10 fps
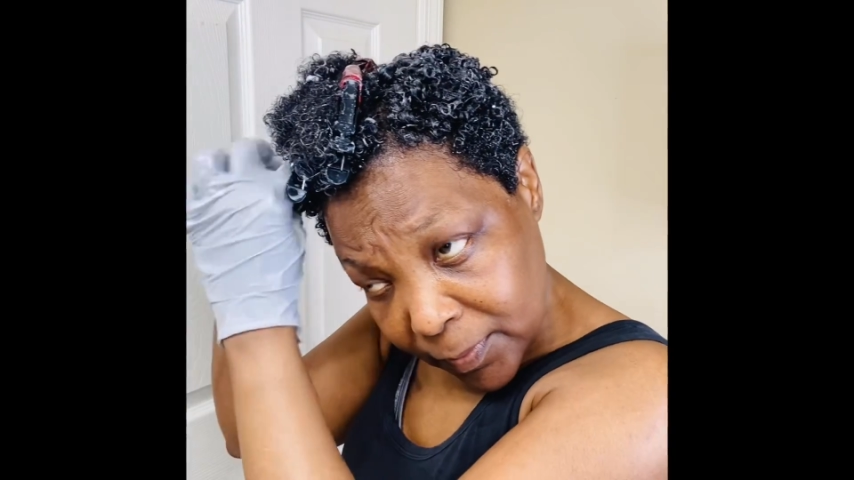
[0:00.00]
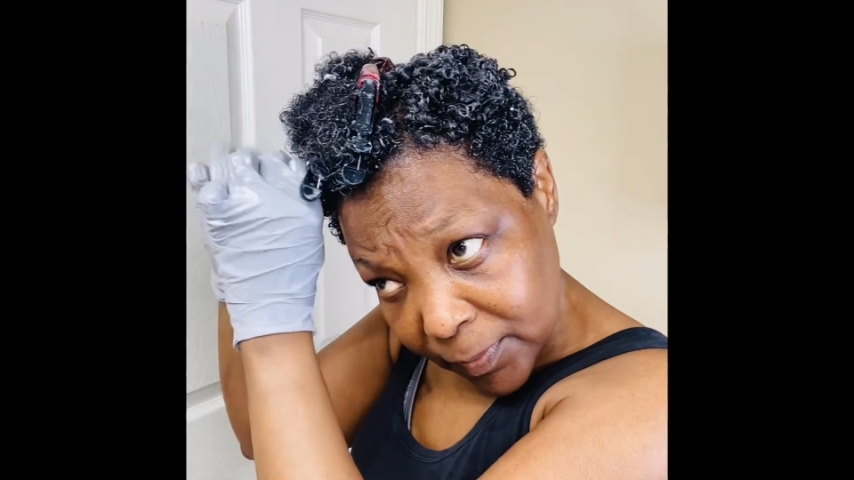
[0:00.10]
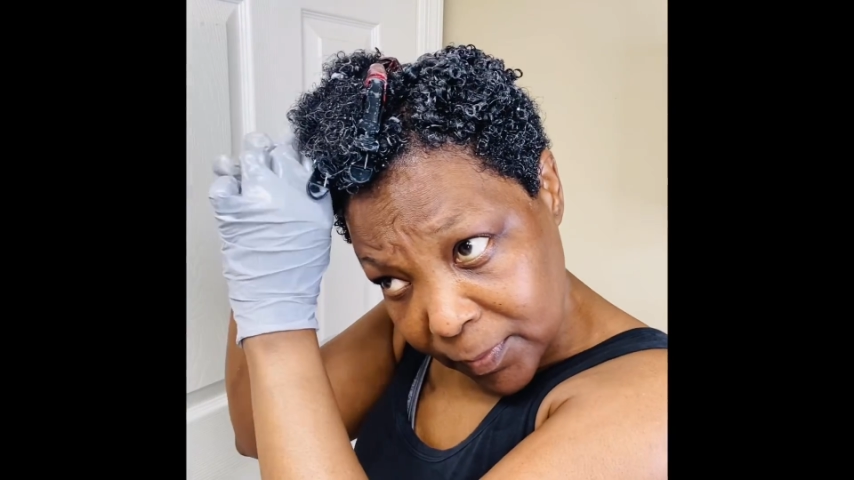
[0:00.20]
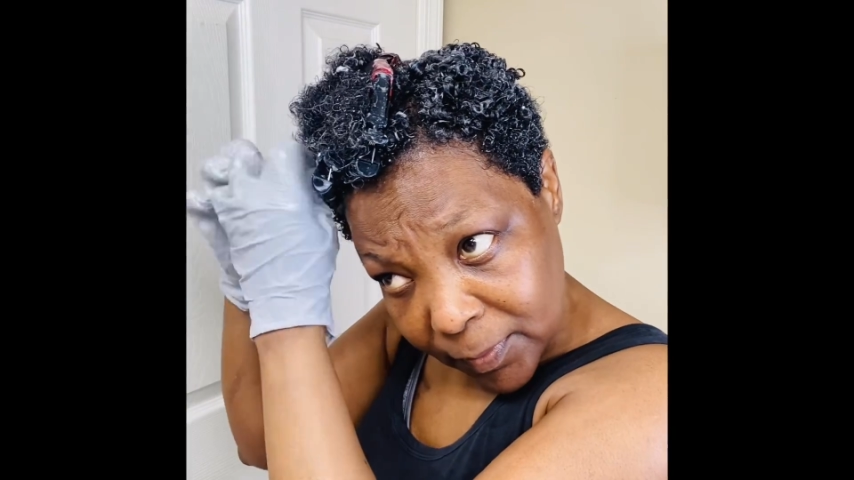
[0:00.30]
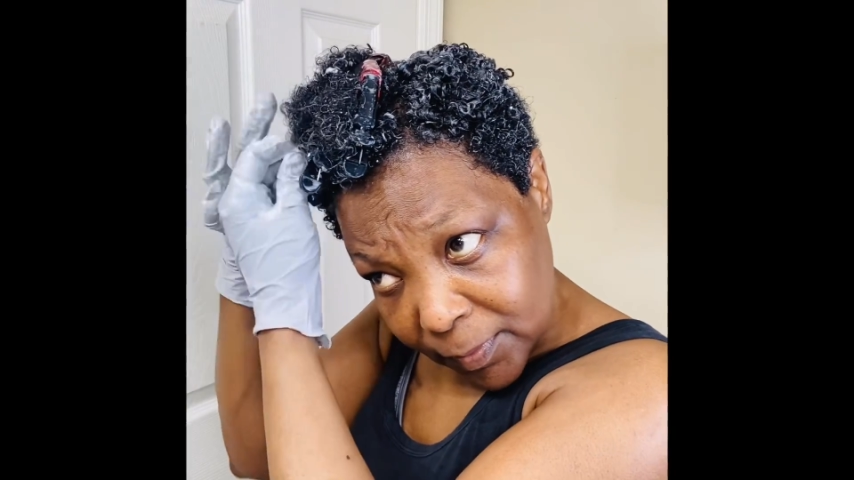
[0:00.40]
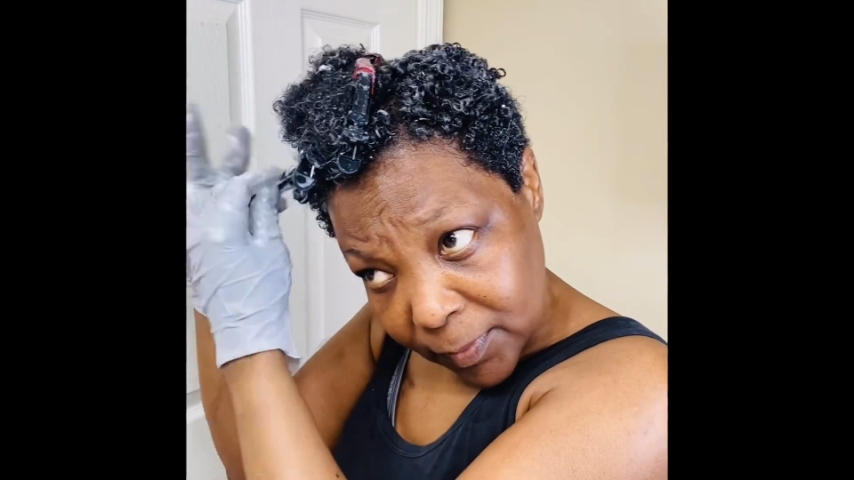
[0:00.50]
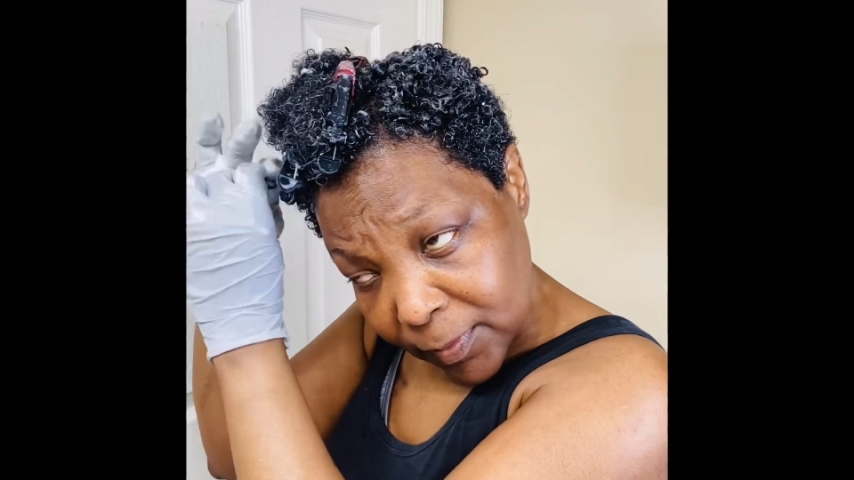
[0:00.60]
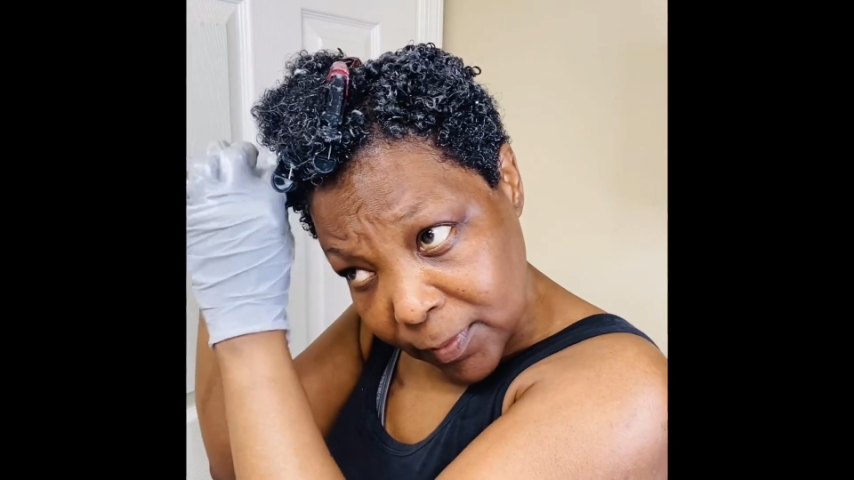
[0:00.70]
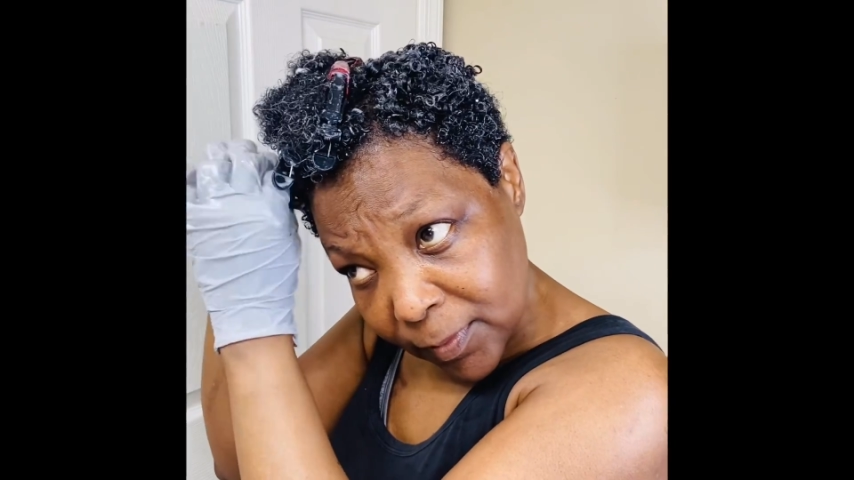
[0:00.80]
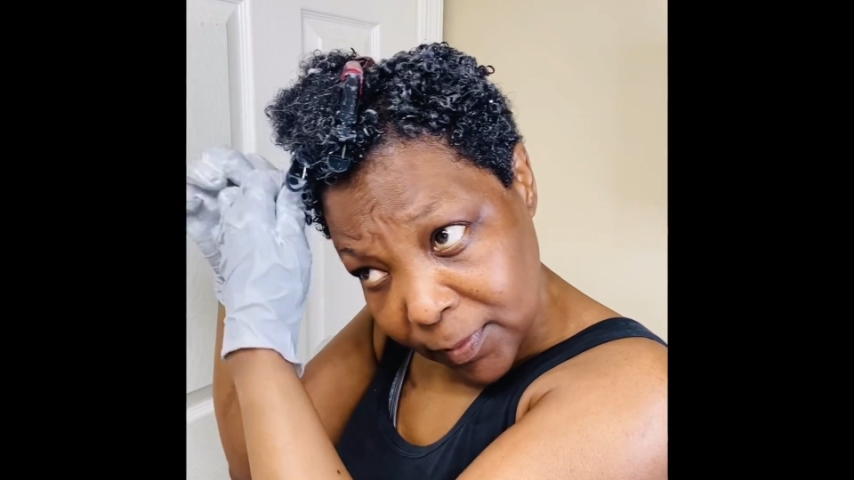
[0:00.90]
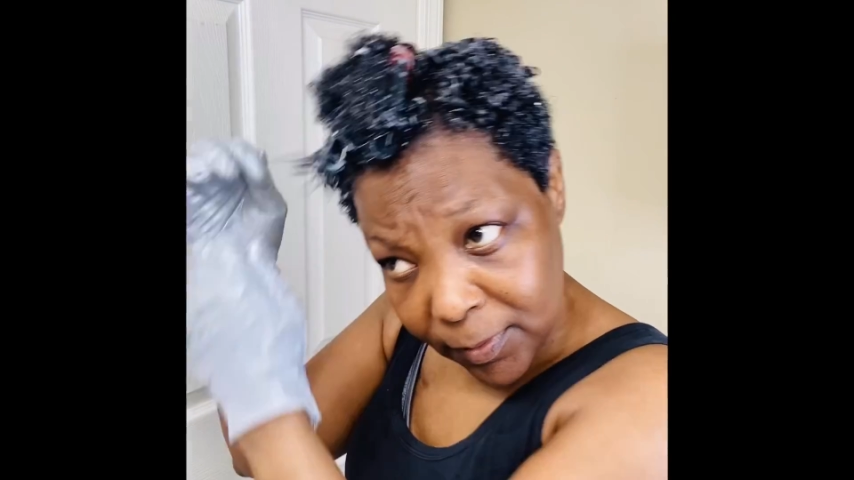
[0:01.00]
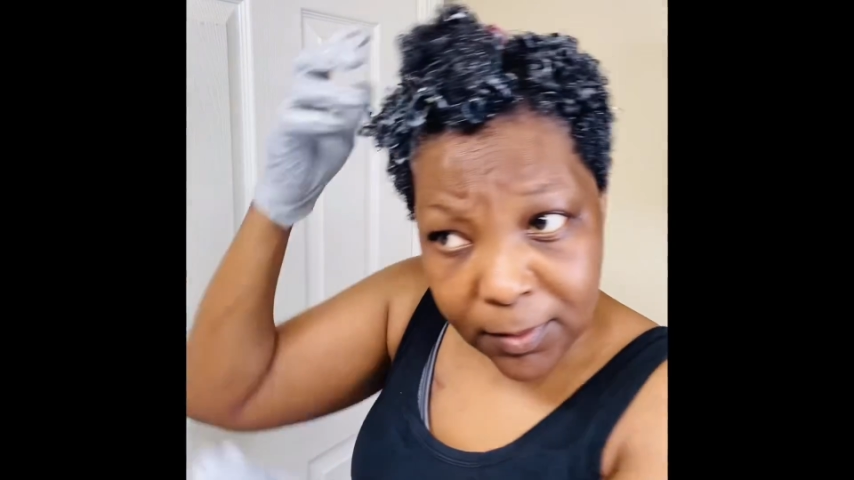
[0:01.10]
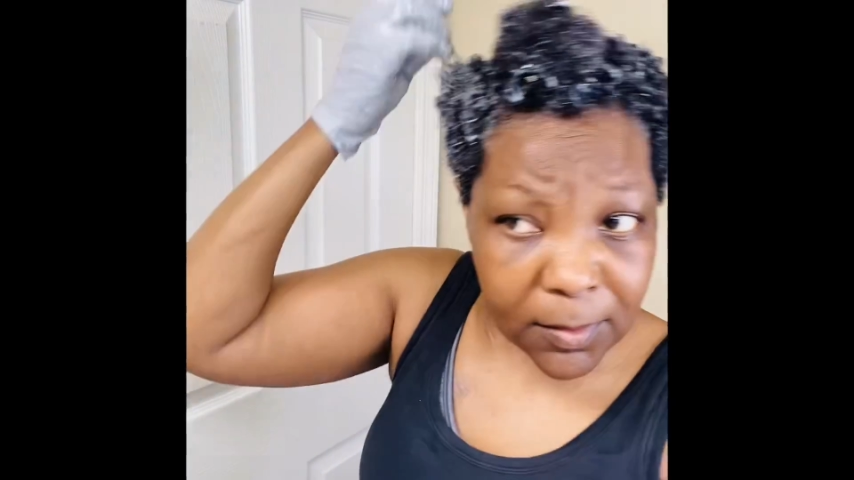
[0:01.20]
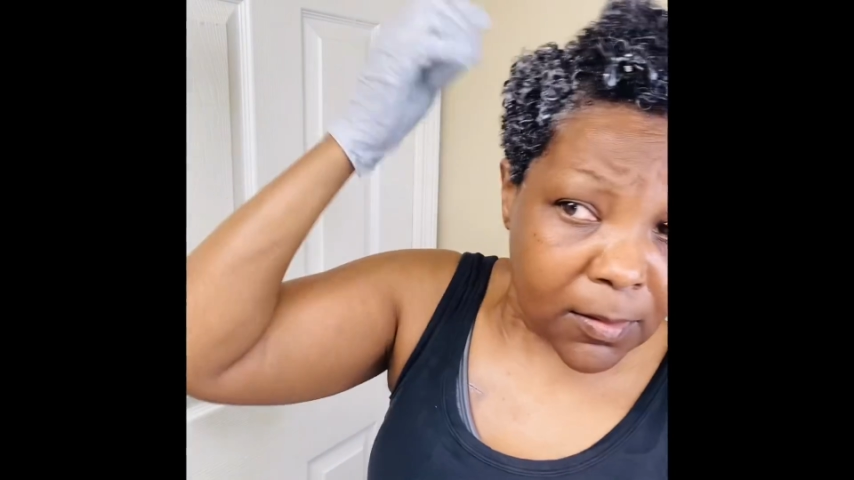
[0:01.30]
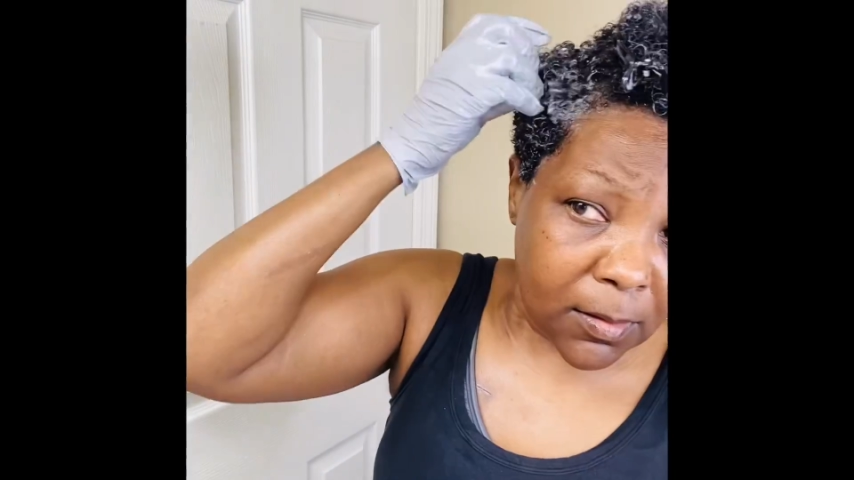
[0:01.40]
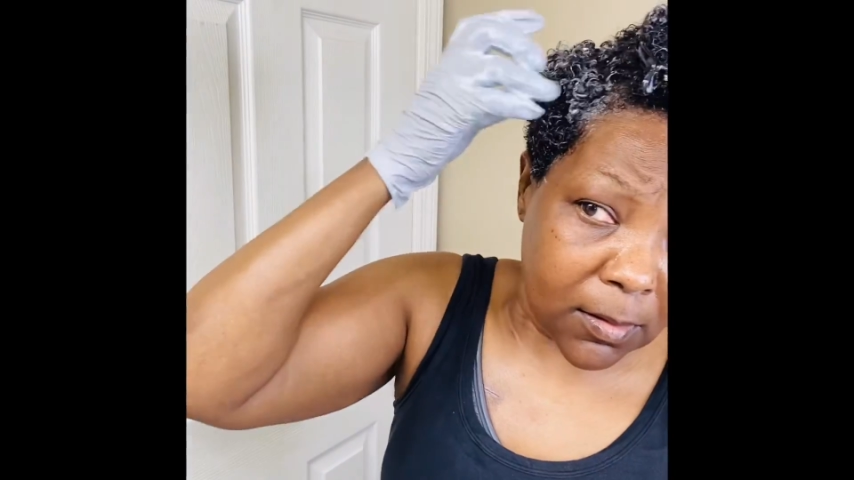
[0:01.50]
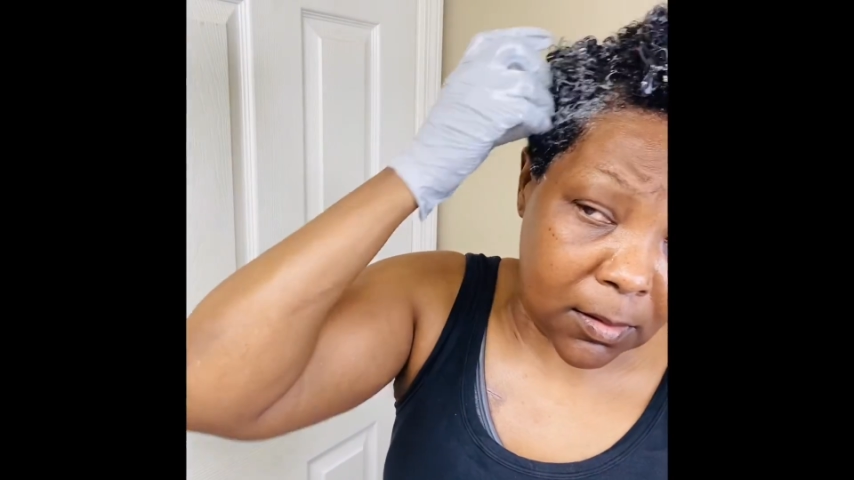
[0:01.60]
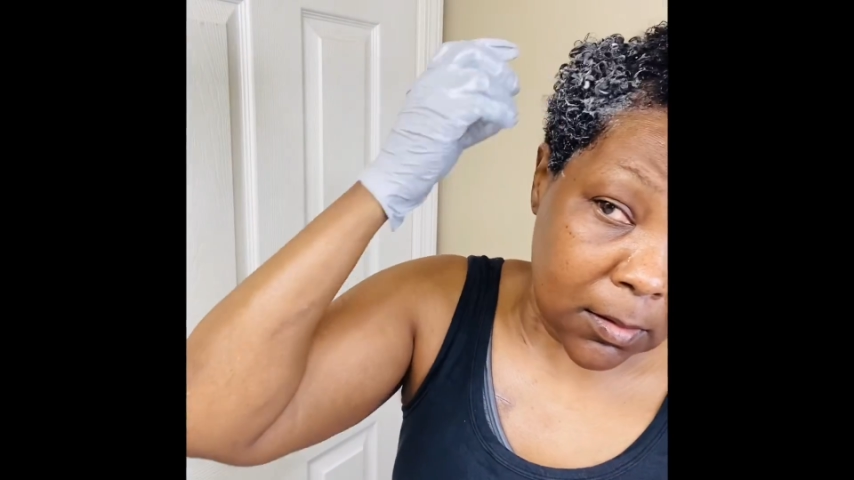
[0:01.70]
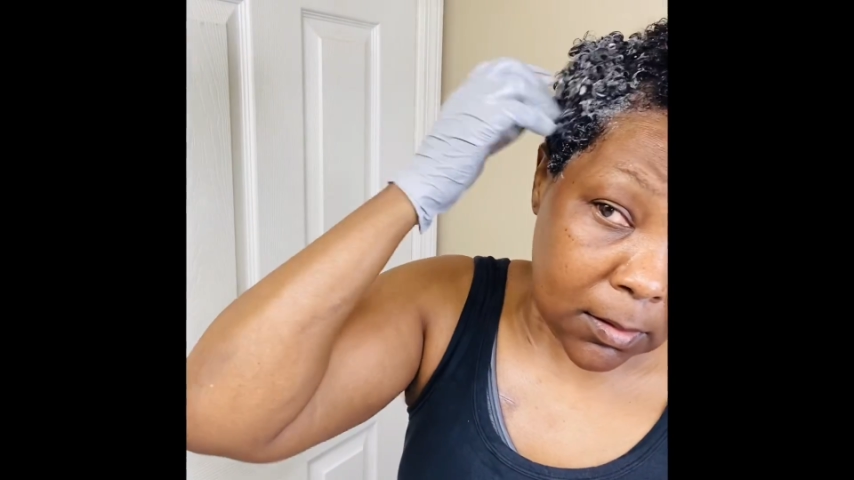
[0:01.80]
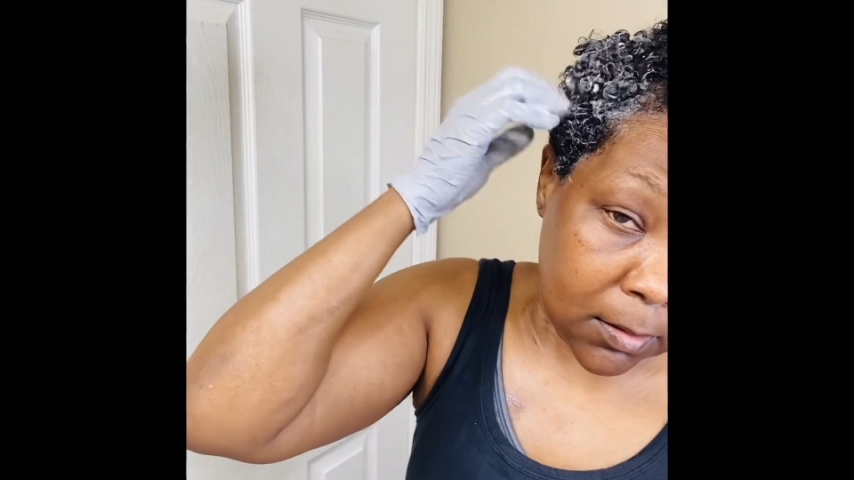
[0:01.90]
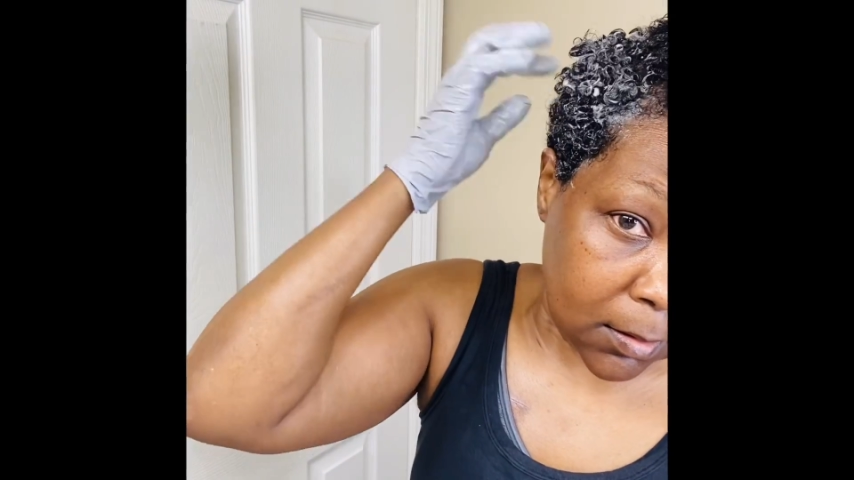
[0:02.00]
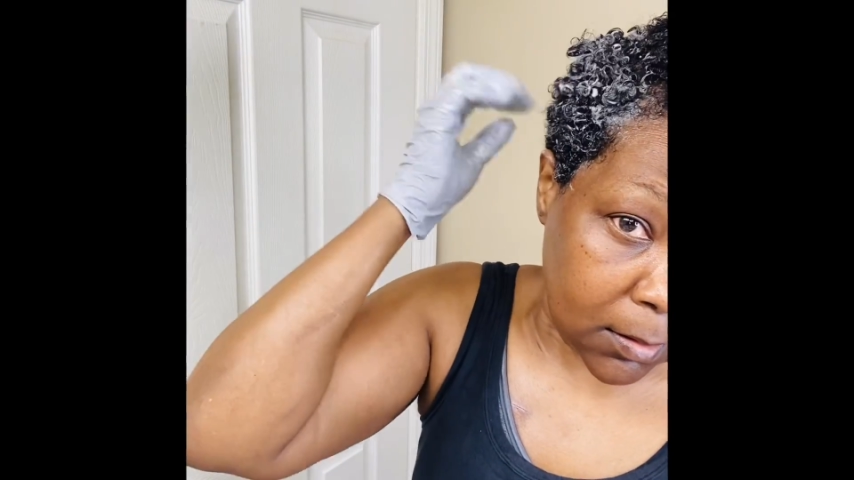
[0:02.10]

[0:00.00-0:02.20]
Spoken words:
The longer my hair gets, the